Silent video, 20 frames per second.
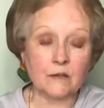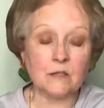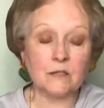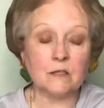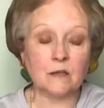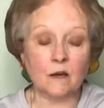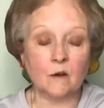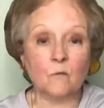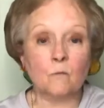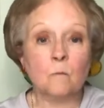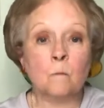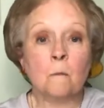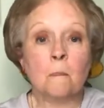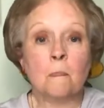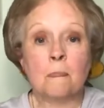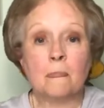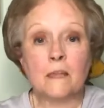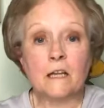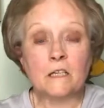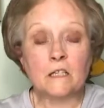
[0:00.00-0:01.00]
So
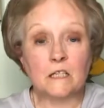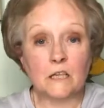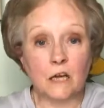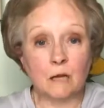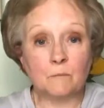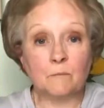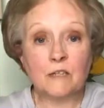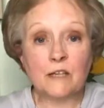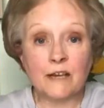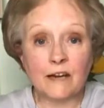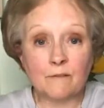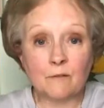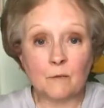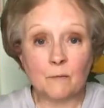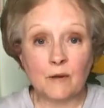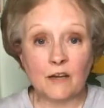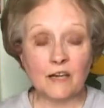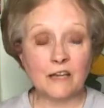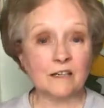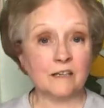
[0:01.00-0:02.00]
it's up to
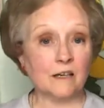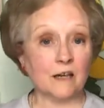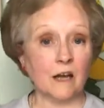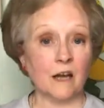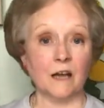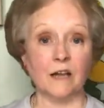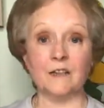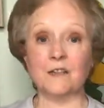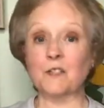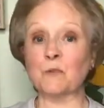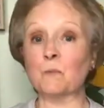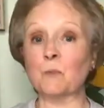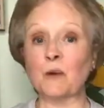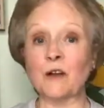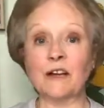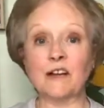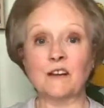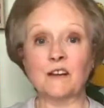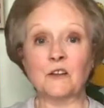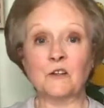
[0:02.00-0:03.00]
everybody to kind of
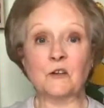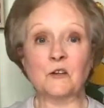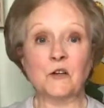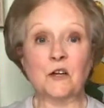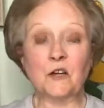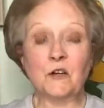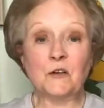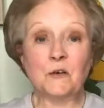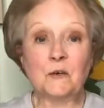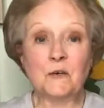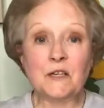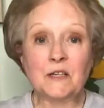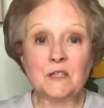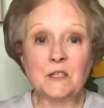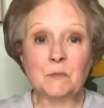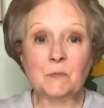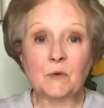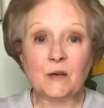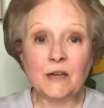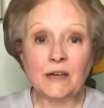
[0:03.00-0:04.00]
spread it on your own and
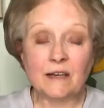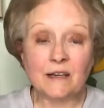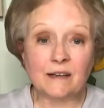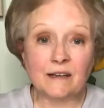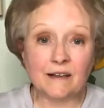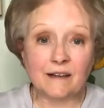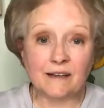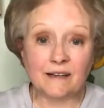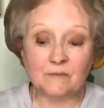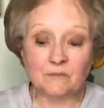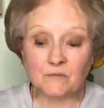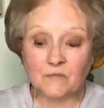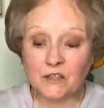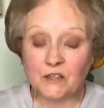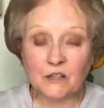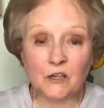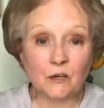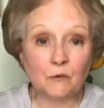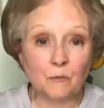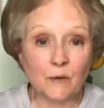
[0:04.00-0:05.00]
spread it, um, you
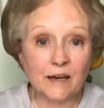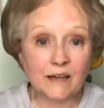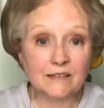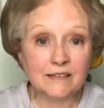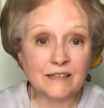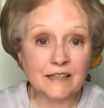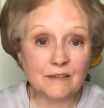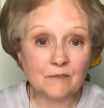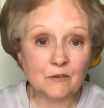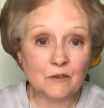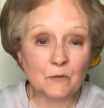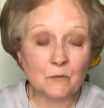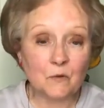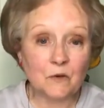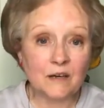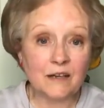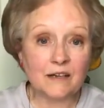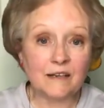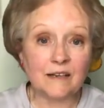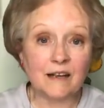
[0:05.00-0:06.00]
know, around to everyone.